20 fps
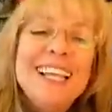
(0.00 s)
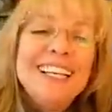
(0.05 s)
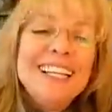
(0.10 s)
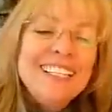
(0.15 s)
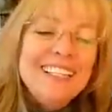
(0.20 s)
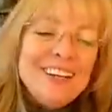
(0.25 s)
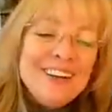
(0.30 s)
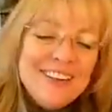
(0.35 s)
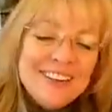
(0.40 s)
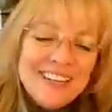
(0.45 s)

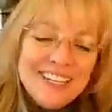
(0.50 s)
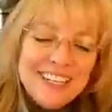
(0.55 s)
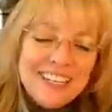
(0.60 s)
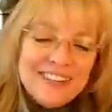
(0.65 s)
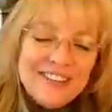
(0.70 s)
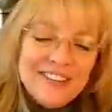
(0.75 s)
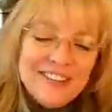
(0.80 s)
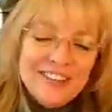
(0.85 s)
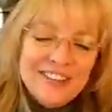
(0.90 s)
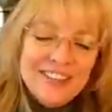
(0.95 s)
But it was pretty
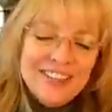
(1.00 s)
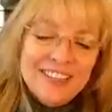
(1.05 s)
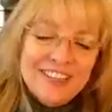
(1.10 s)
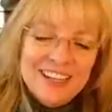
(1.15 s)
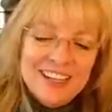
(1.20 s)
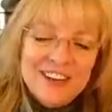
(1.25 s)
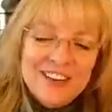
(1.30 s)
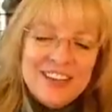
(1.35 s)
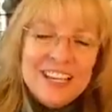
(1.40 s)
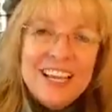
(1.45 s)
close.
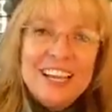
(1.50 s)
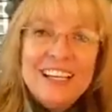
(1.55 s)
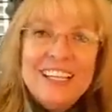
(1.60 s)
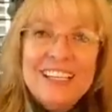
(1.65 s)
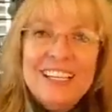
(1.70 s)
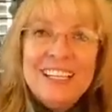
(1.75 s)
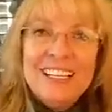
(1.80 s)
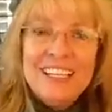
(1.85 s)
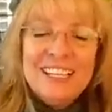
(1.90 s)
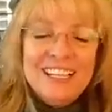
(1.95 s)
There were a
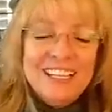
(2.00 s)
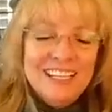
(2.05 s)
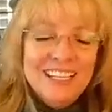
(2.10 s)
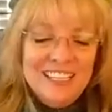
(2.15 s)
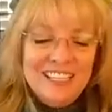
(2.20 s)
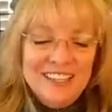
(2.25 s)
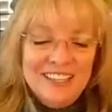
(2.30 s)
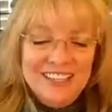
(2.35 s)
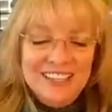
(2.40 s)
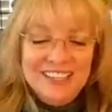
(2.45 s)
lot of people
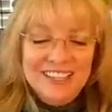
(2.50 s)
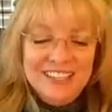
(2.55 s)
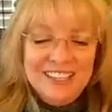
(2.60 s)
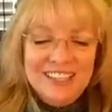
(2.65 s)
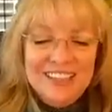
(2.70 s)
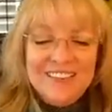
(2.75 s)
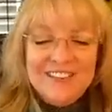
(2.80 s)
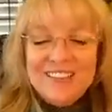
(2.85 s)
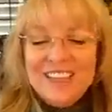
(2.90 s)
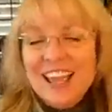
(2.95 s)
like the fall
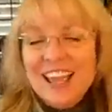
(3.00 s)
color.